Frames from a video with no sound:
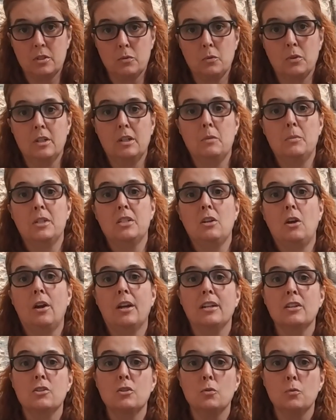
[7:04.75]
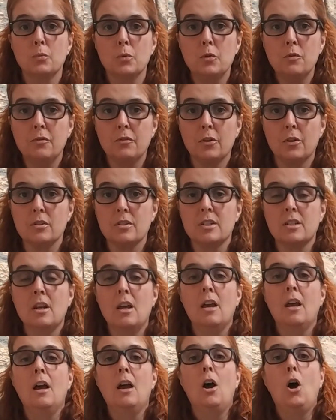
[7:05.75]
We're going to be talking to roofers,
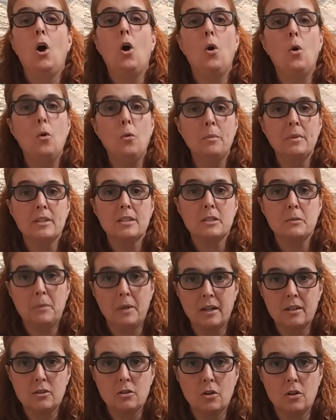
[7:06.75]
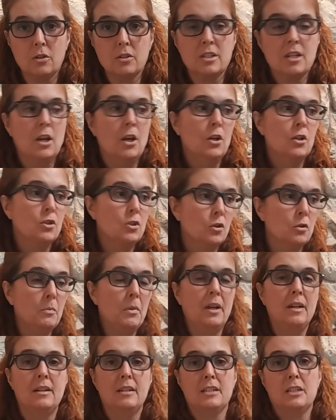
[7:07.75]
home inspectors,
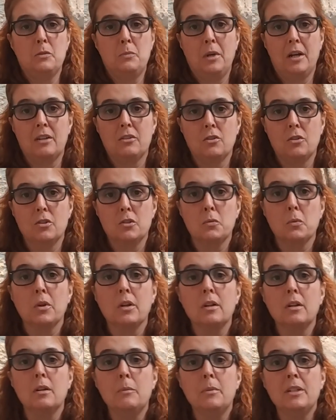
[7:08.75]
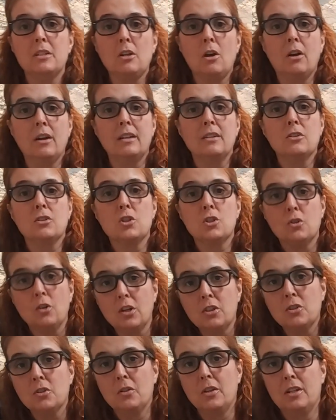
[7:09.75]
termite inspectors. We're going to be talking to
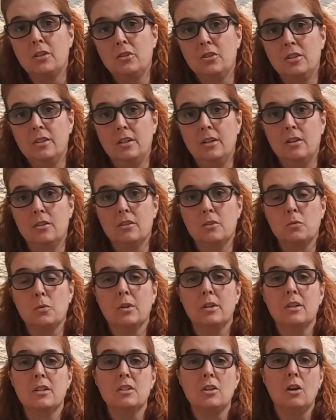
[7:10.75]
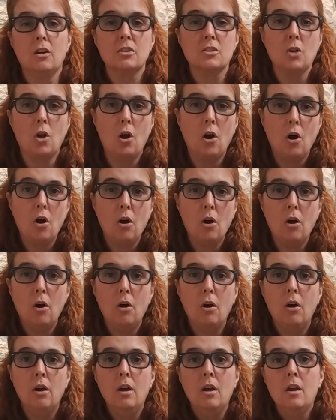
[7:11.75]
structural engineers. We're going to talk to
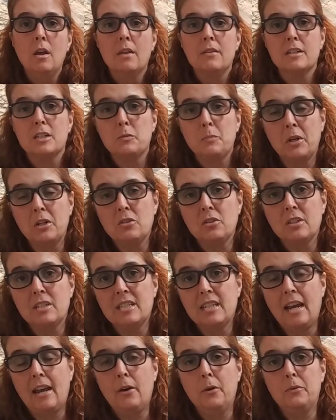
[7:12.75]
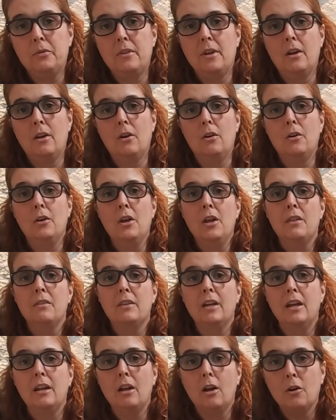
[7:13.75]
all the specialists out there
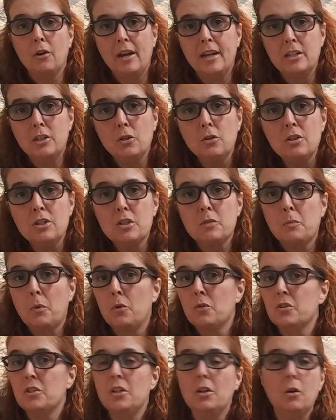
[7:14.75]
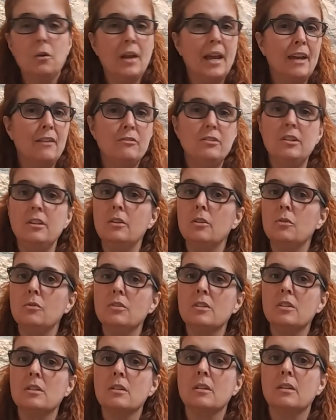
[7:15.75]
that are at your disposal. You don't have to
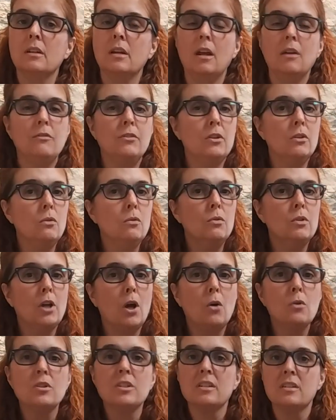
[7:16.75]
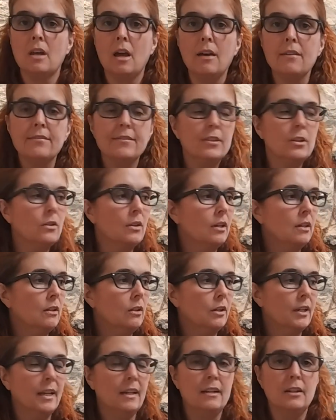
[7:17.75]
use, if you know stuff, you can
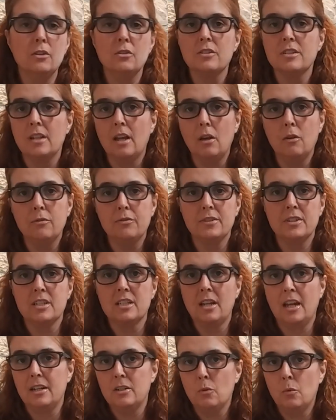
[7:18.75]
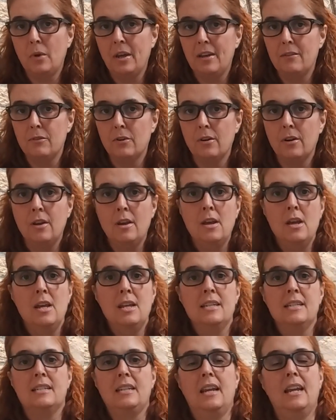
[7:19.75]
look at it yourself and sign a waiver
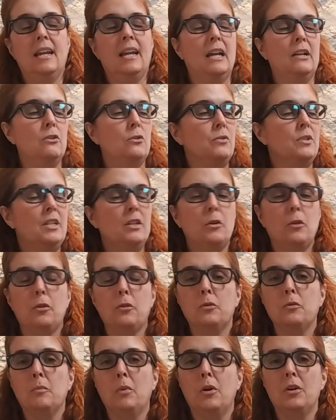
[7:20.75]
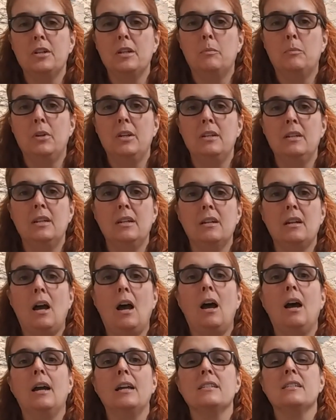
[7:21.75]
saying, I don't need a third-party opinion,
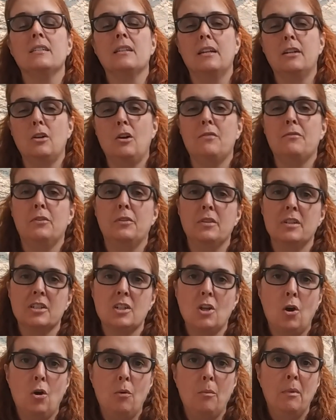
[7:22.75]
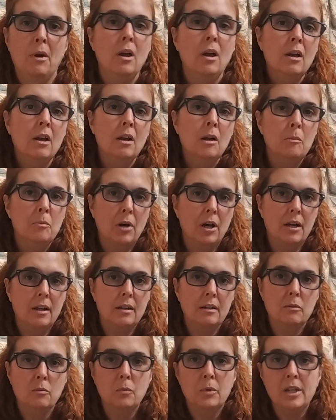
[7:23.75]
I sign off on this home. But
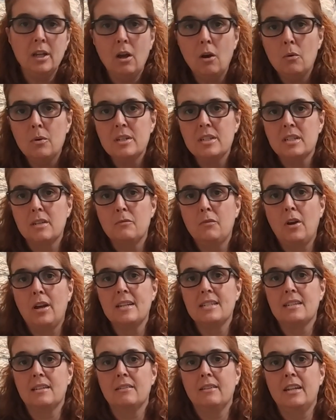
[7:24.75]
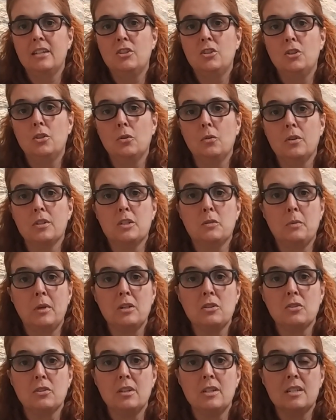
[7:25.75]
we always advise, unless you're a
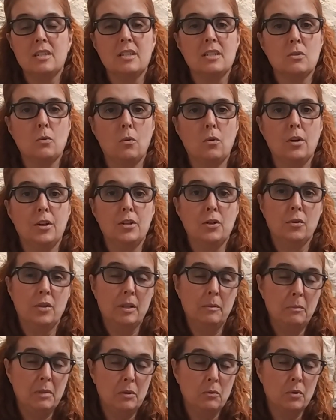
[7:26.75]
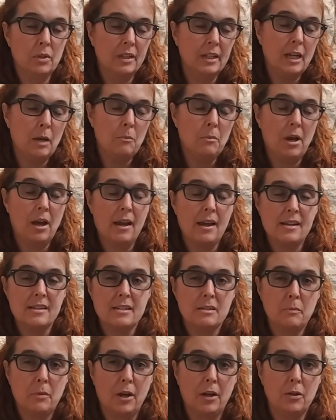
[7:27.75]
specialist or you can be really unbiased
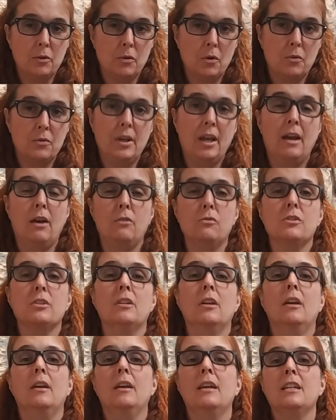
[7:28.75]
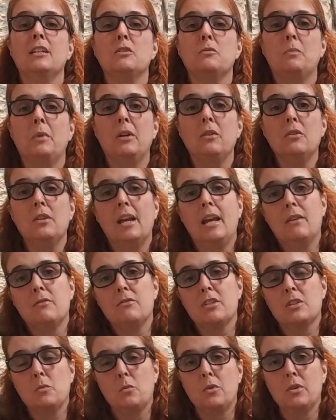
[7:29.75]
about your own house, it's better to have
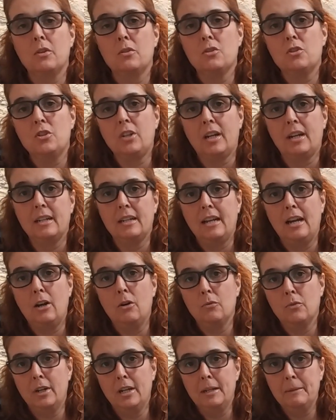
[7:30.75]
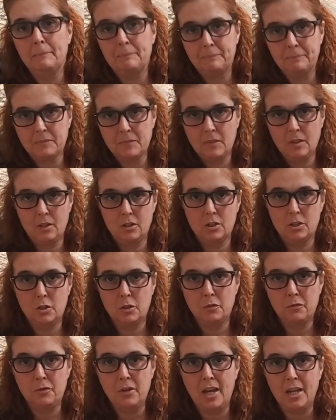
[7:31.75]
someone else check it out, right? So you're
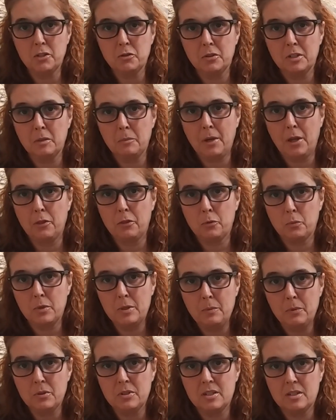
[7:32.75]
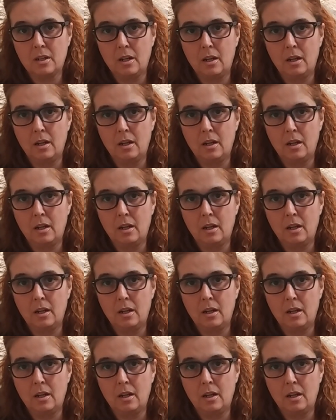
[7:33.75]
factoring about 3%.